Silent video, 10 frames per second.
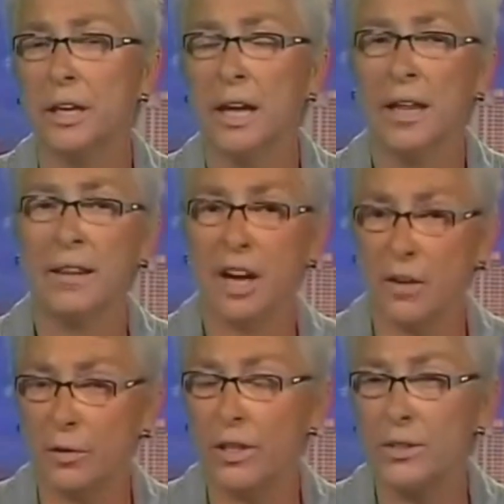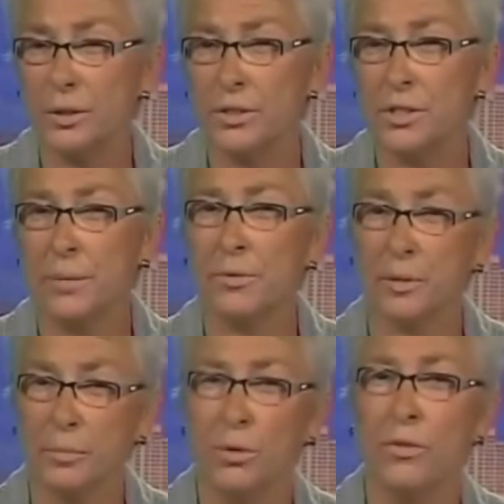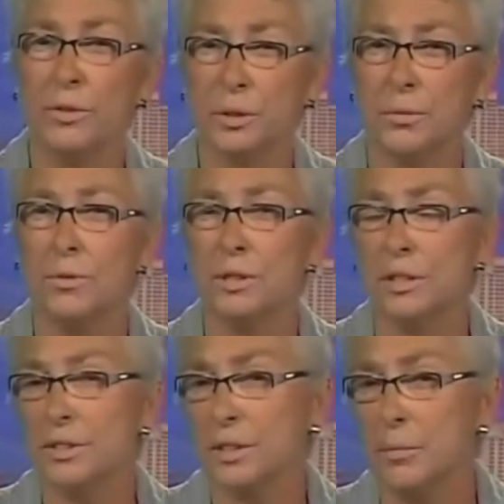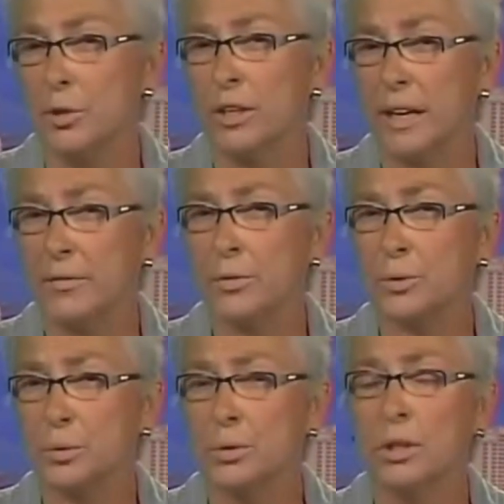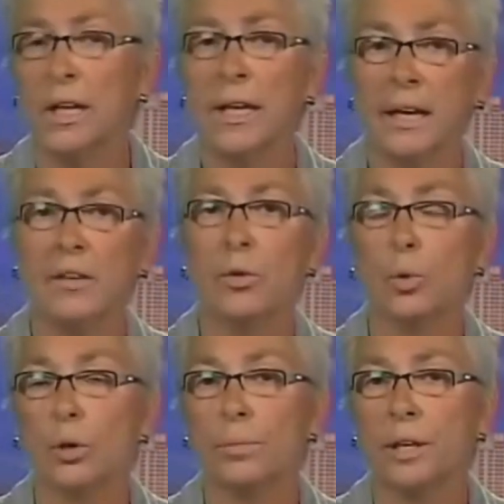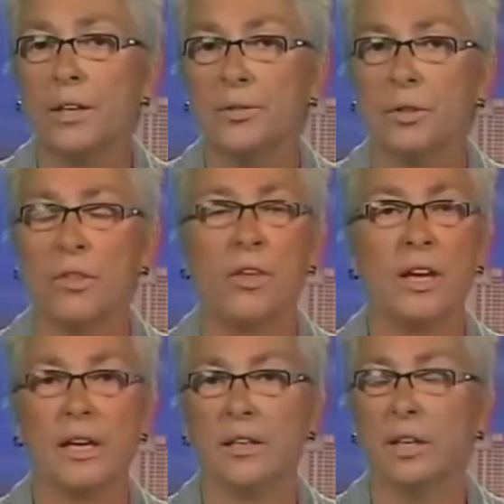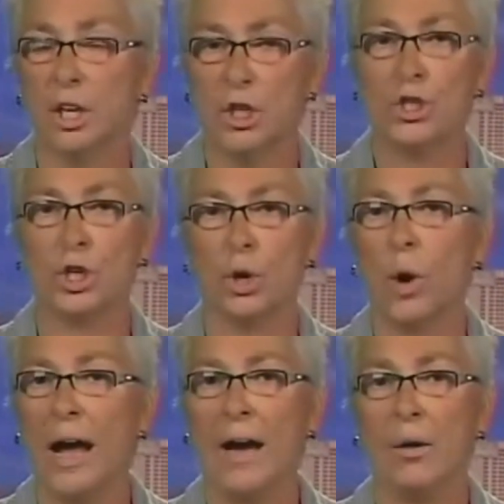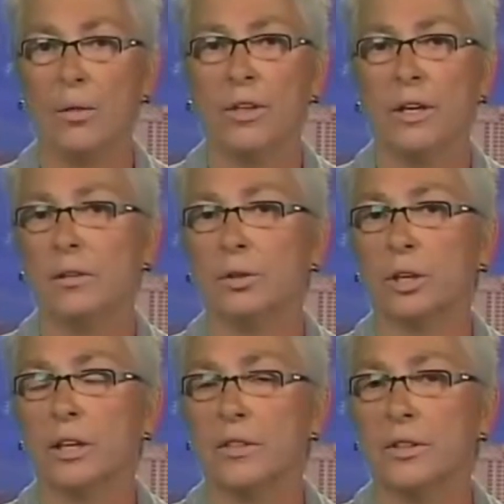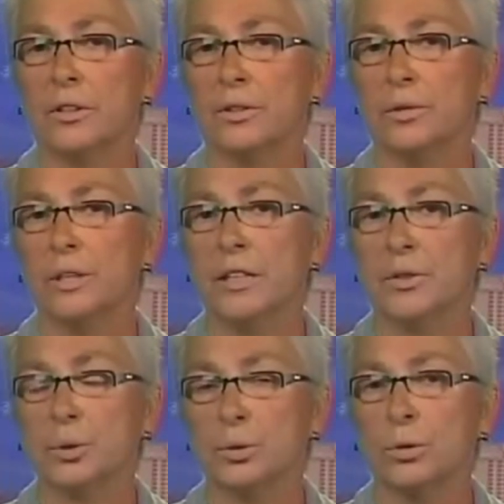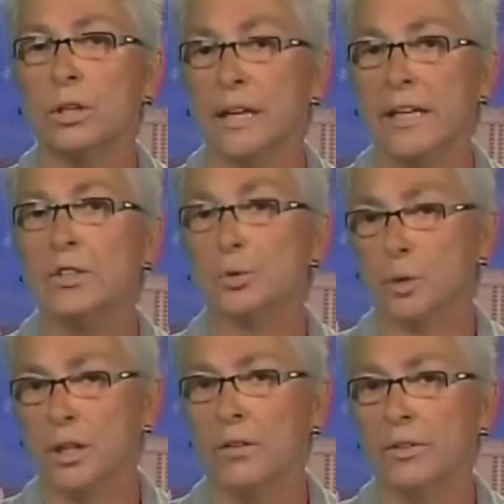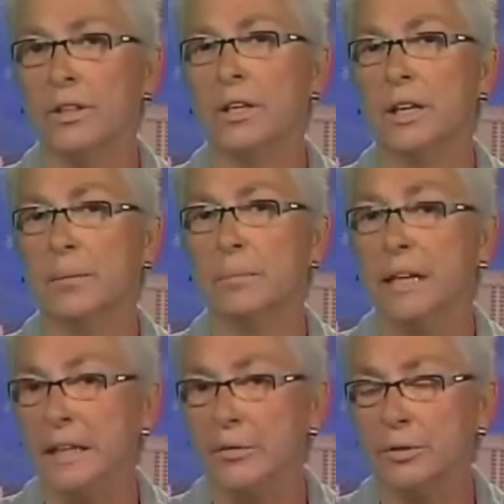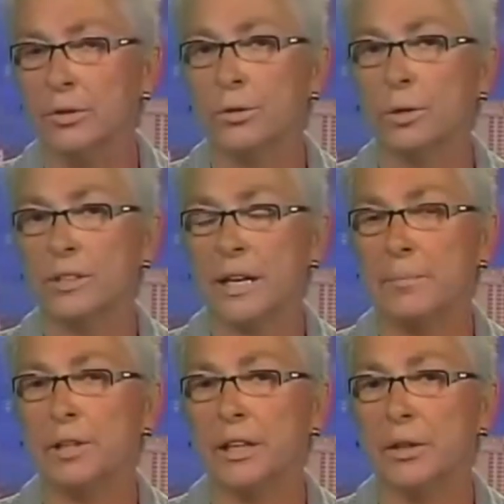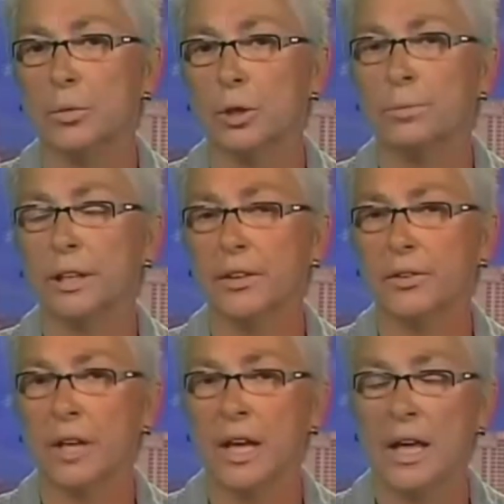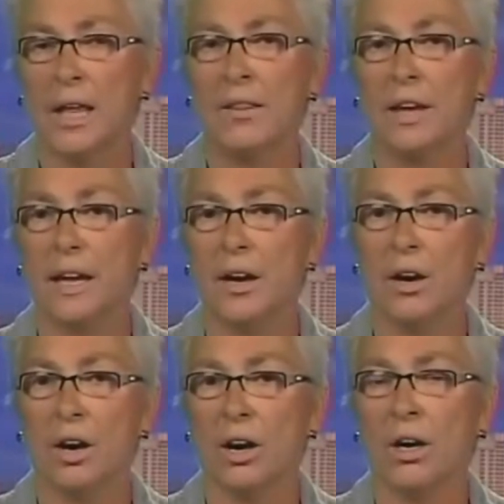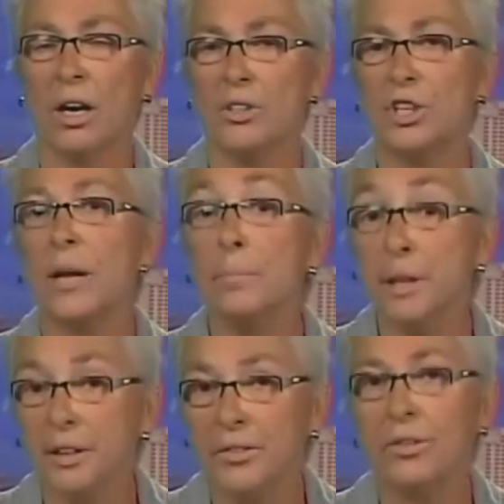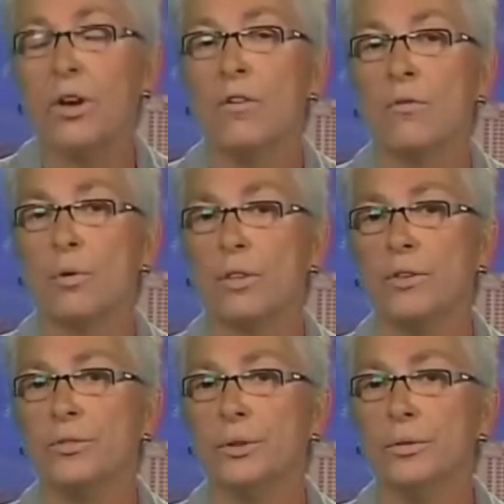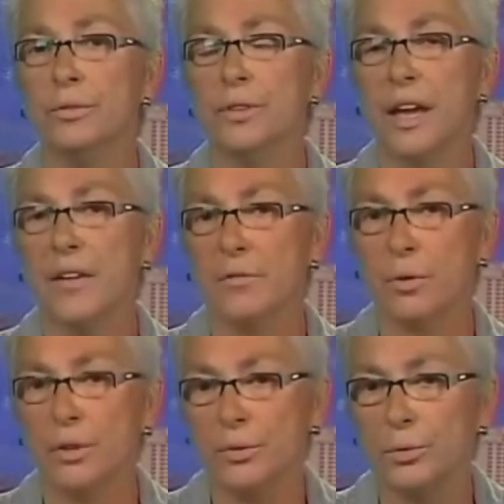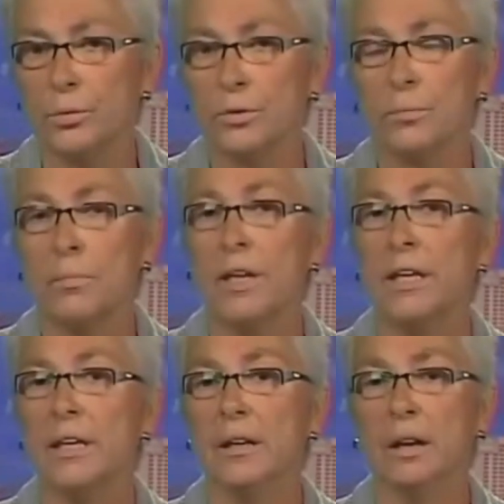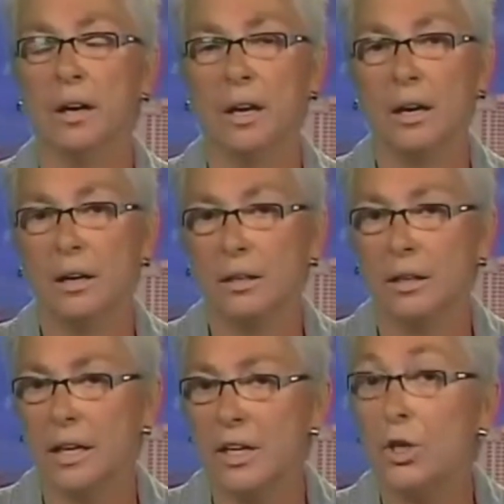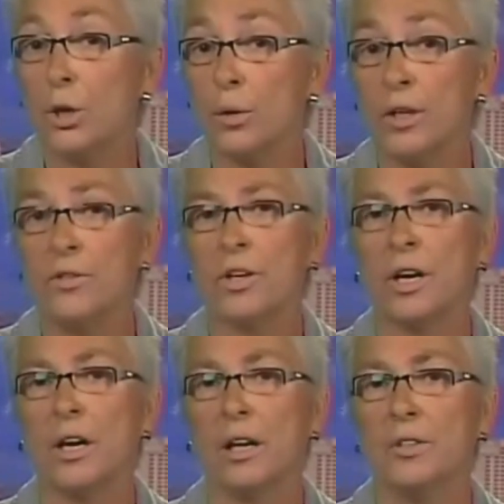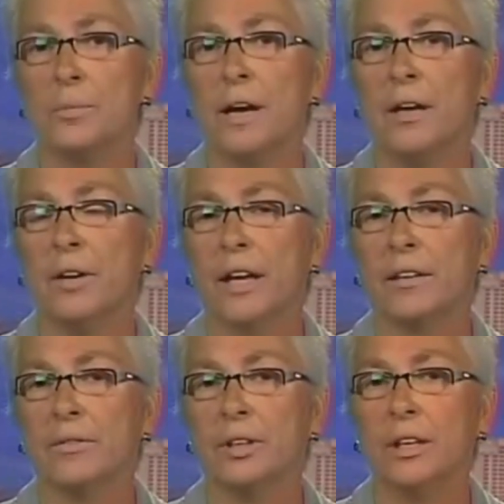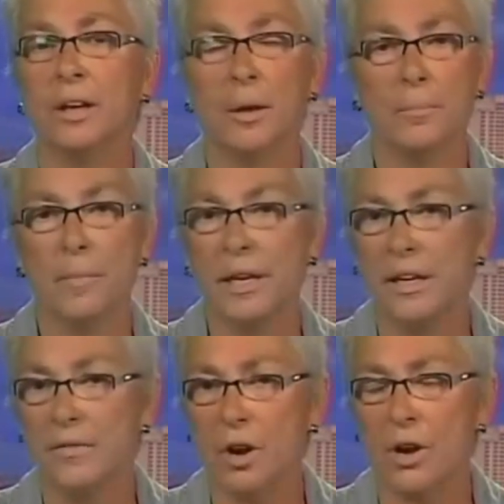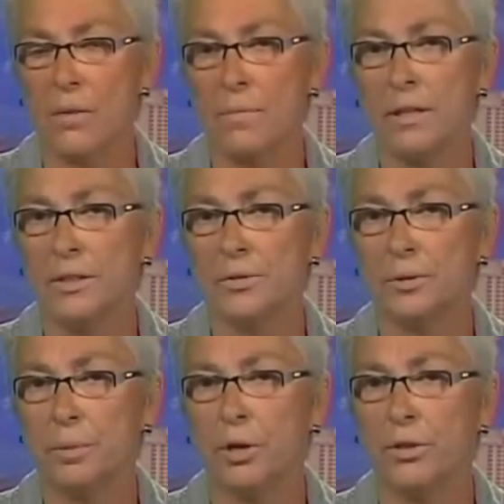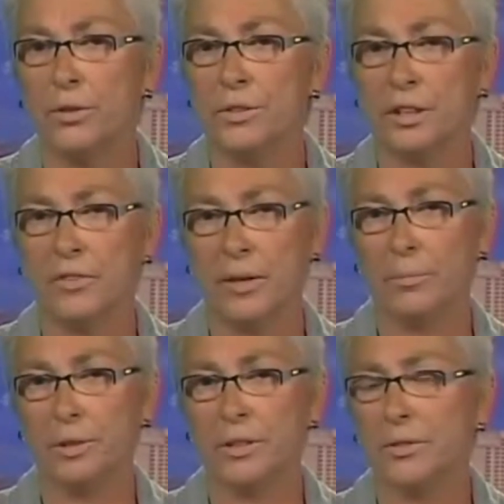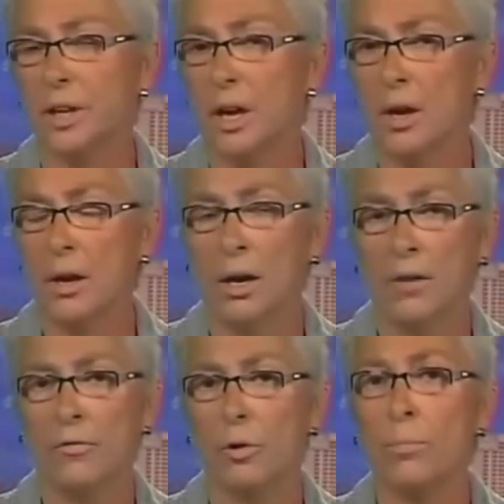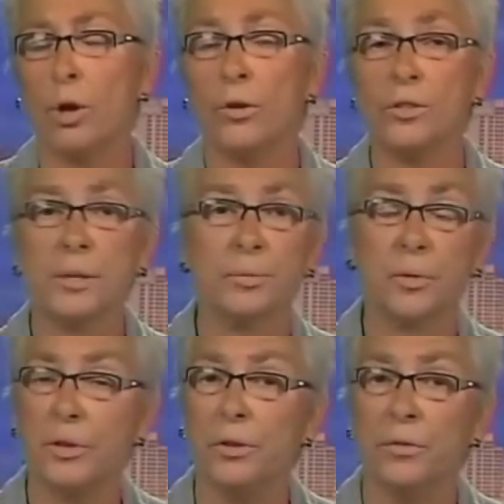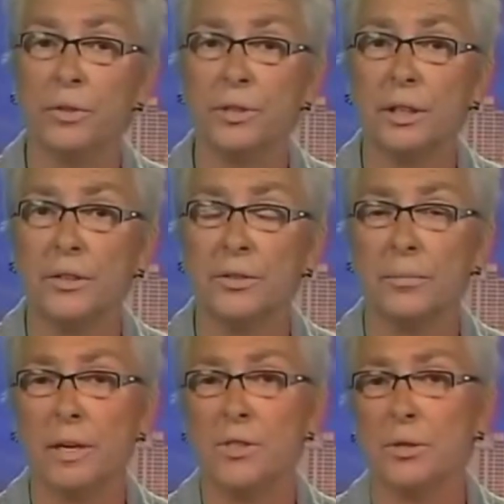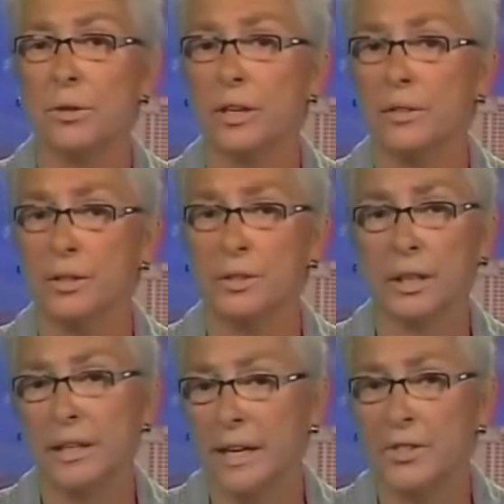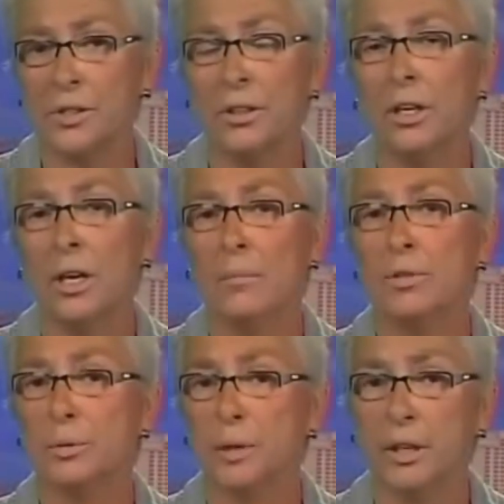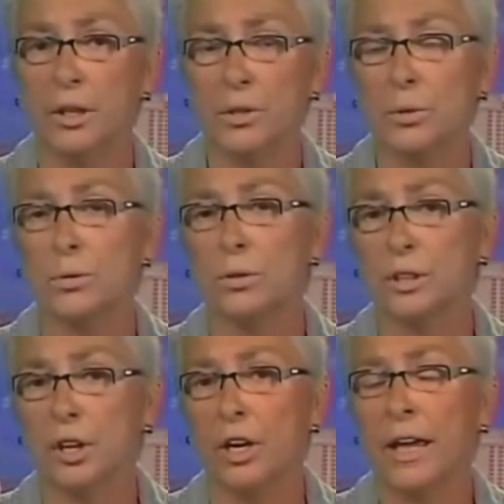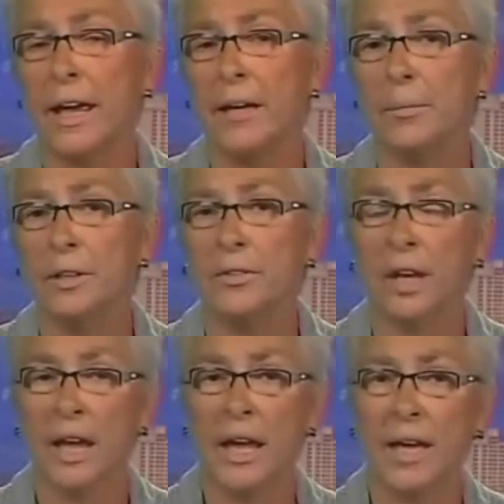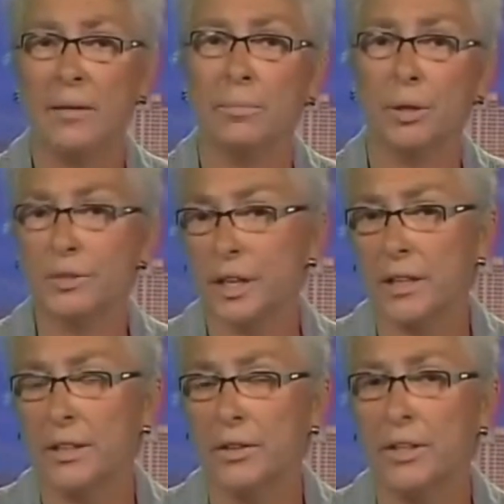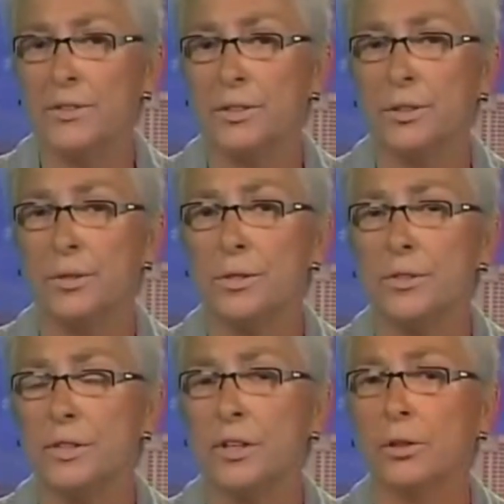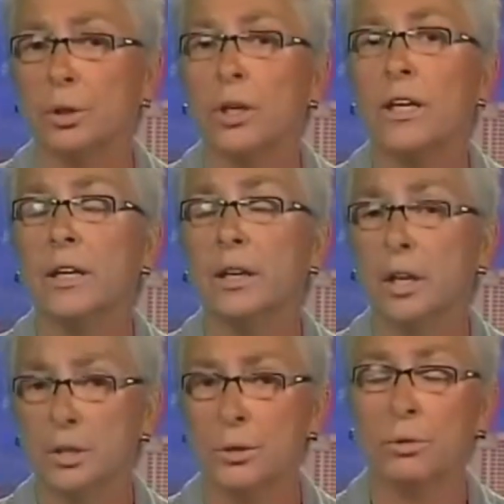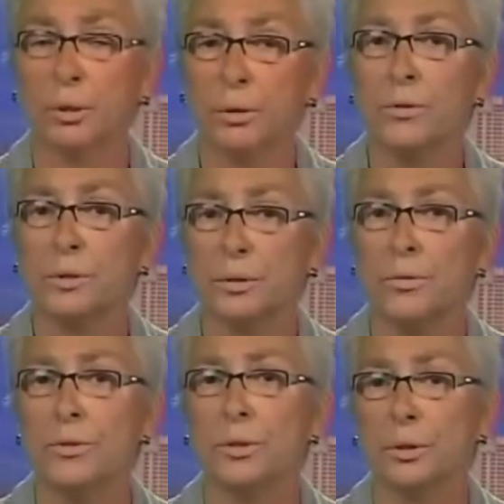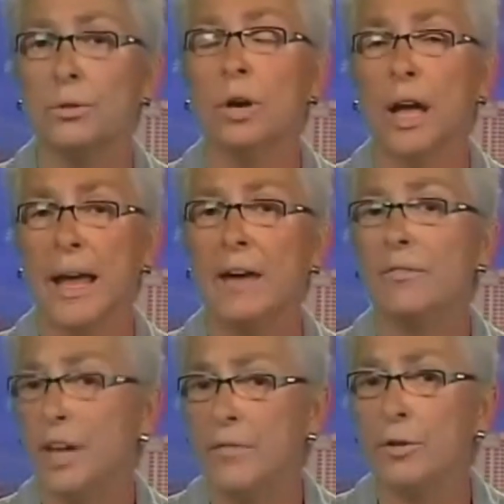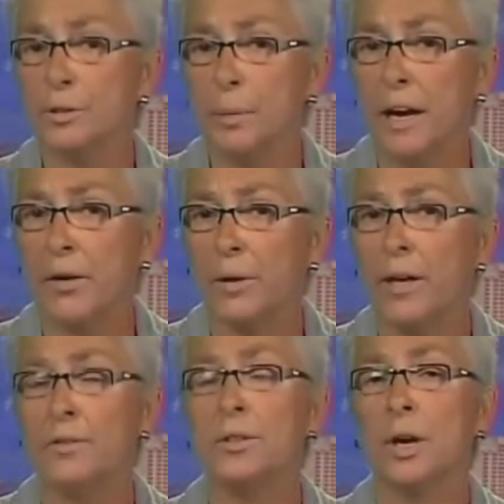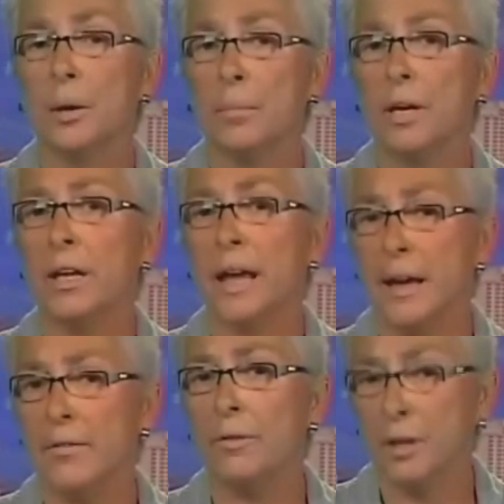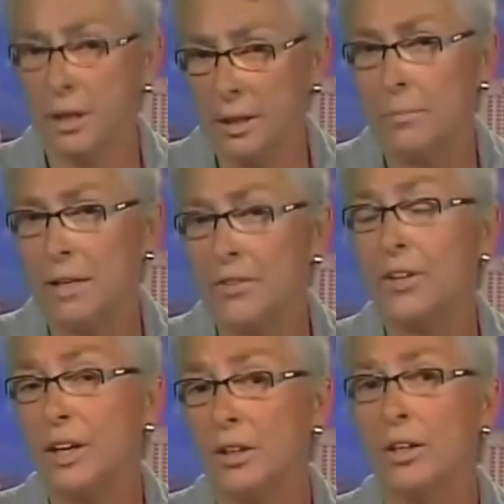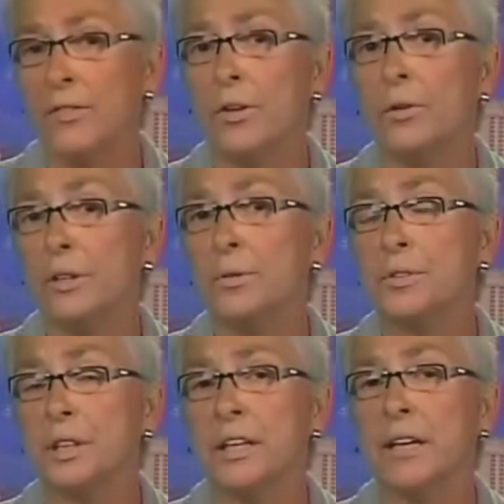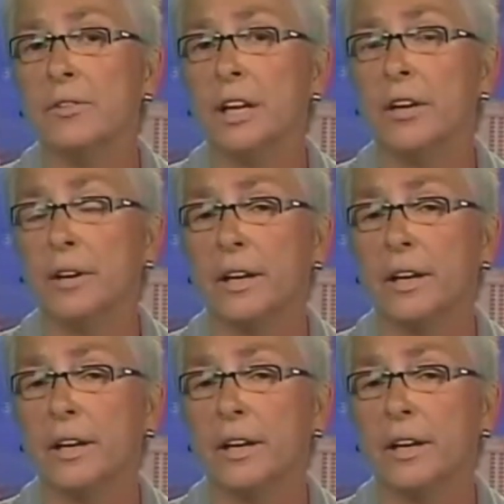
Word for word: They offer internships that move the students in the summer and after school into the workplace so that they can show how the learning that they're doing in school is relevant and meaningful to what's happening in the workplace. They are champions for these students and for these schools. Many uh, encourage the college-bound activity. Many of our industry partners have helped us uh, form partnerships with universities to make sure that there's a connection between mm -hmm. our schools and our academies and post-secondary institutions that are looking to recruit students who have diverse backgrounds but have um, excelled at their interest in a given area.